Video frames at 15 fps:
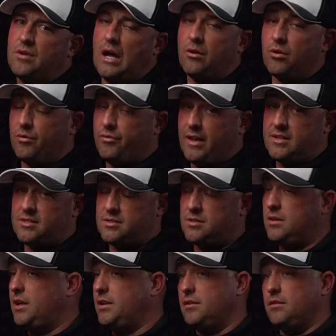I don't know if that's
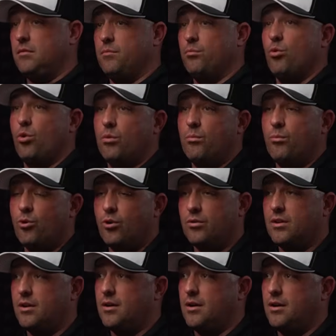that more
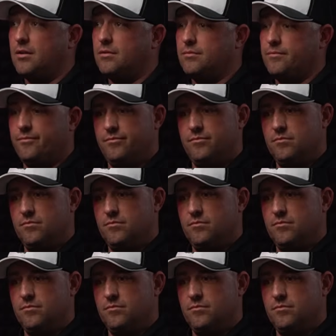more uh,